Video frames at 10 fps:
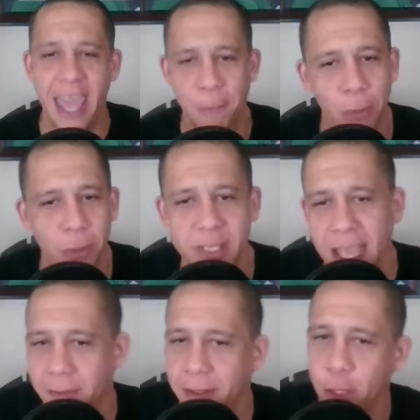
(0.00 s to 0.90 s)
April
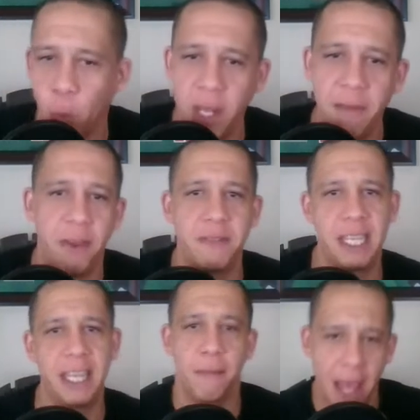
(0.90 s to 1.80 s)
7th,
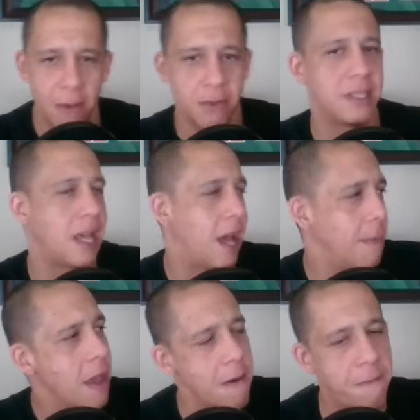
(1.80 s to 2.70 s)
3:15 Mountain Time,
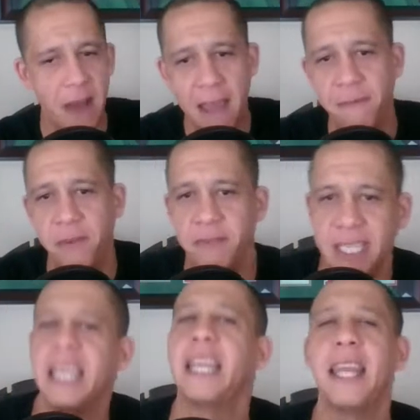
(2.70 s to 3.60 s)

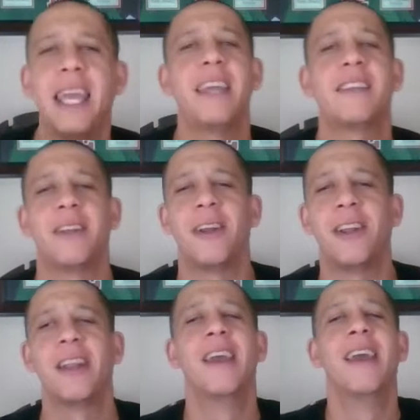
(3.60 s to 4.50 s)
5:15 Eastern.